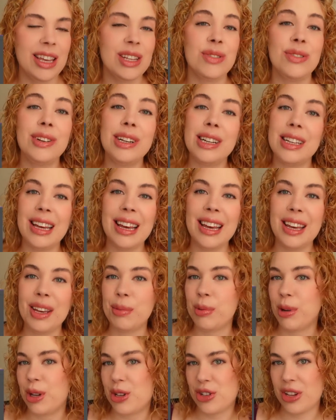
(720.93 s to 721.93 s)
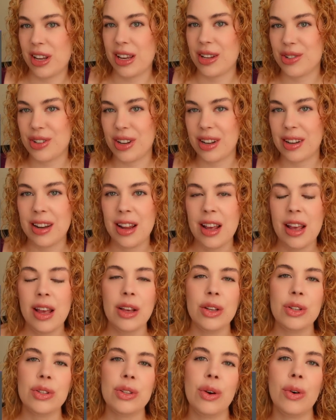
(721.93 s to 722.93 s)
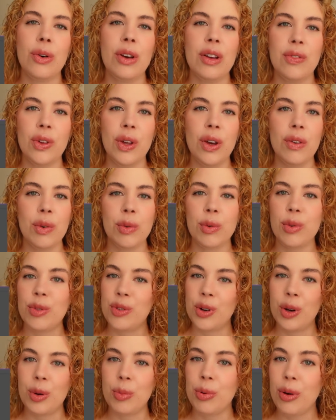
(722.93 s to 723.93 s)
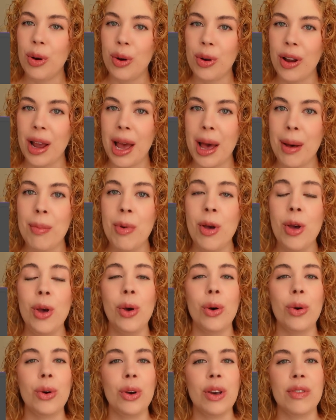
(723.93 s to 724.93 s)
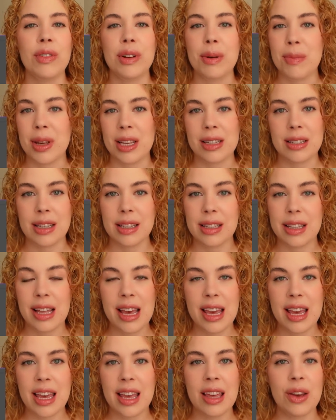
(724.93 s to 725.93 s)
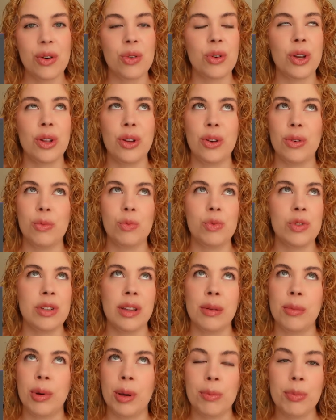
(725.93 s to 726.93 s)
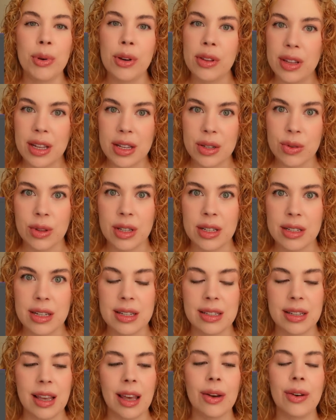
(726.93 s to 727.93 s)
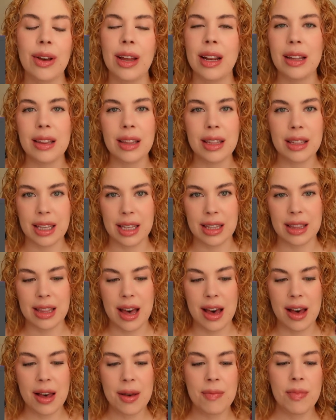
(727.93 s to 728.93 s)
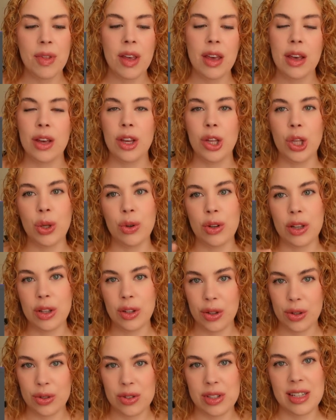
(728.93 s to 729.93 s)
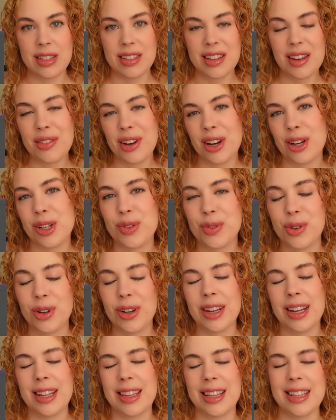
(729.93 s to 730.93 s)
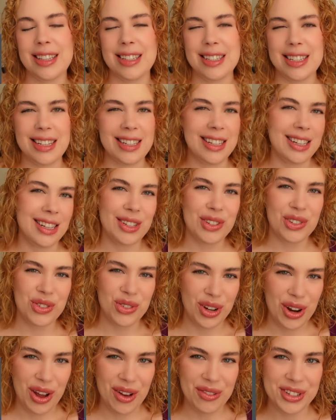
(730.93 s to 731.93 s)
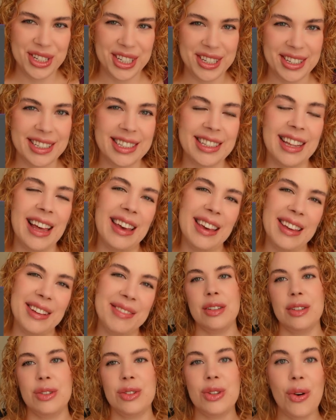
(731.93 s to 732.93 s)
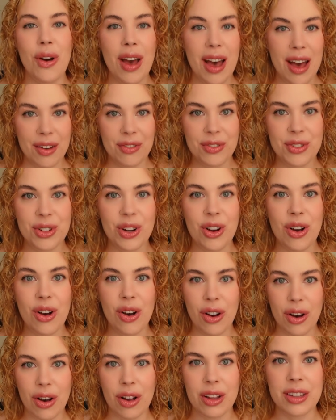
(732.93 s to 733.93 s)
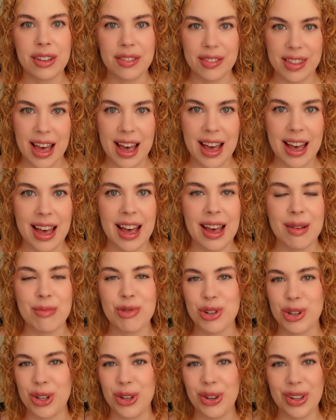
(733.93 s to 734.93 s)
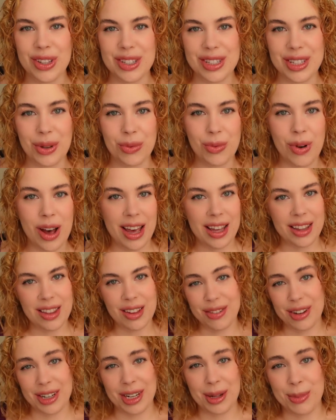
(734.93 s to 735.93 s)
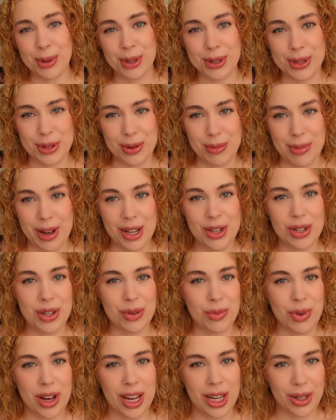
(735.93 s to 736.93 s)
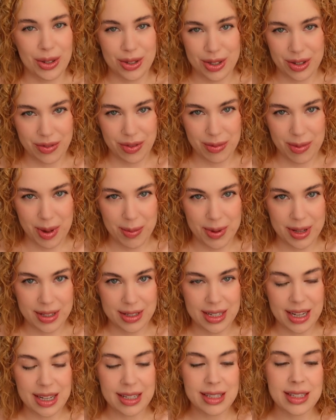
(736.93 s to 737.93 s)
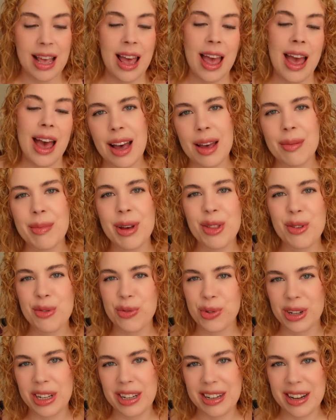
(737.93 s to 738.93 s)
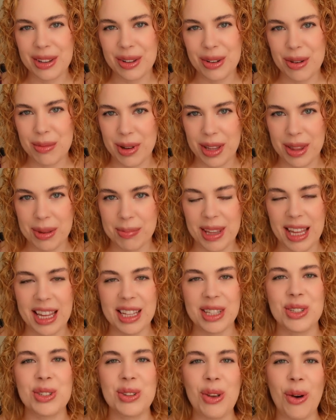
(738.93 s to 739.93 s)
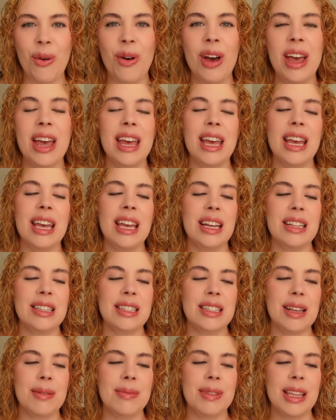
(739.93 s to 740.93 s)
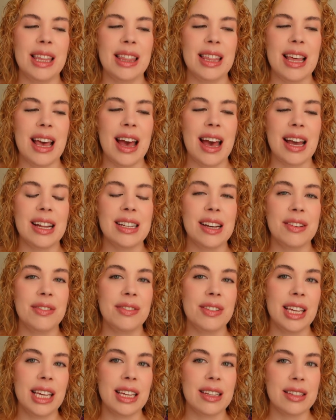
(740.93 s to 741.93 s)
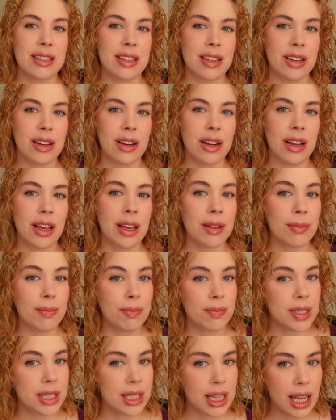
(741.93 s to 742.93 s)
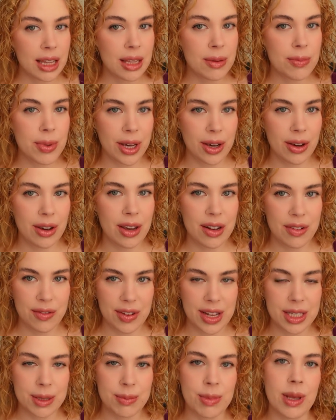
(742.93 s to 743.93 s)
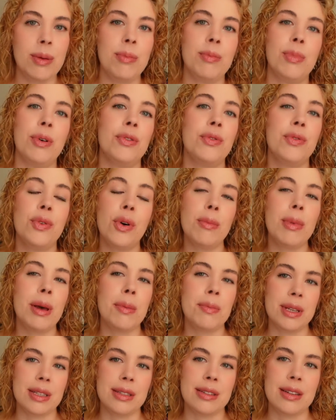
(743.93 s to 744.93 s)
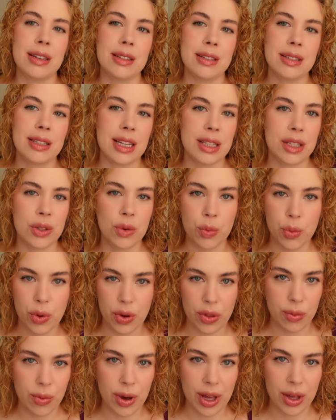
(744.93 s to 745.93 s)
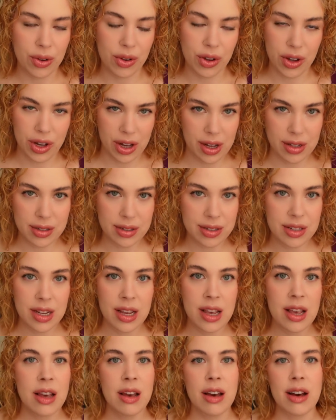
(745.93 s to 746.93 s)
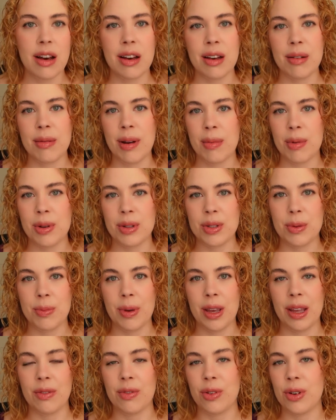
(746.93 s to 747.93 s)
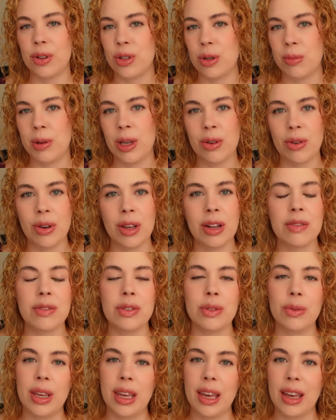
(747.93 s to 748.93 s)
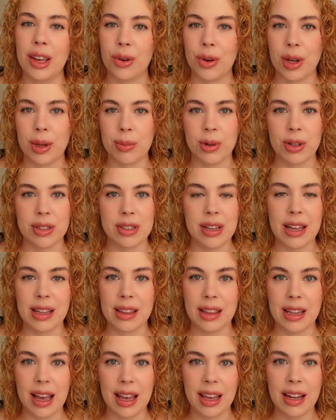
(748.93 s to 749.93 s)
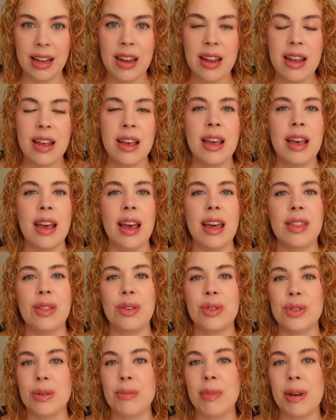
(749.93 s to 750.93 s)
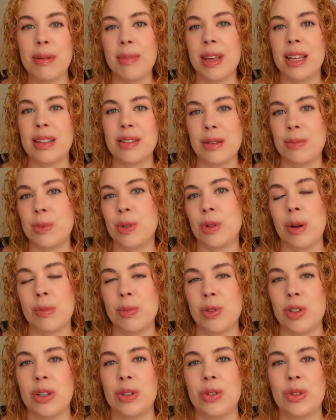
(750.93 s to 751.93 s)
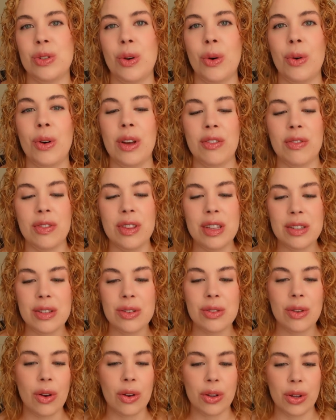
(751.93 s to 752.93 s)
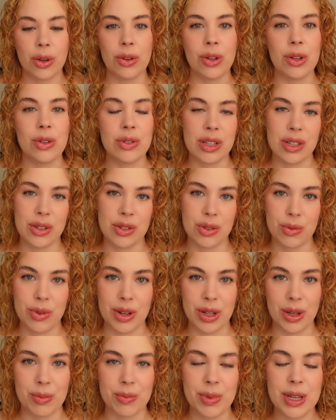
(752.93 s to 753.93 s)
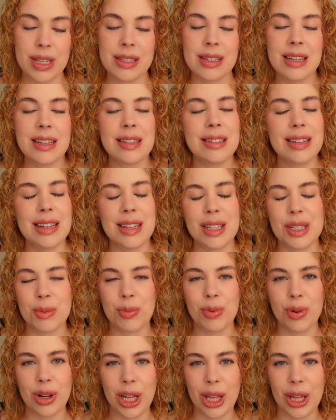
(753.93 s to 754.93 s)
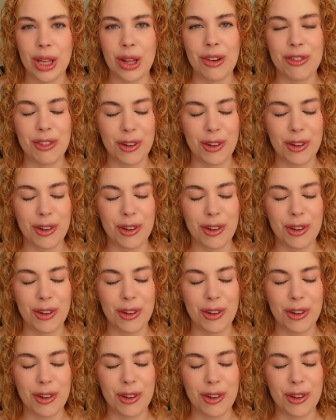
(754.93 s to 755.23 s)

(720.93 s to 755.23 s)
is for client appreciation. So if you have a referral program, or you have an amazing client, or you celebrate birthdays with a discount, anything like that, you can use these gift cards for it and then send it straight off to your client. So after all of that, I'm sure you can see why I love Honeybook so much and why I use it for my business. I'm on the $40 a month plan, so it's something that I definitely consider a slightly bigger investment, but for my business, that's a worthwhile cost. I'm also paying for Adobe Creative Suite and QuickBooks Online, and those are my main subscriptions. So if this is all you're using to run your business, it's a pretty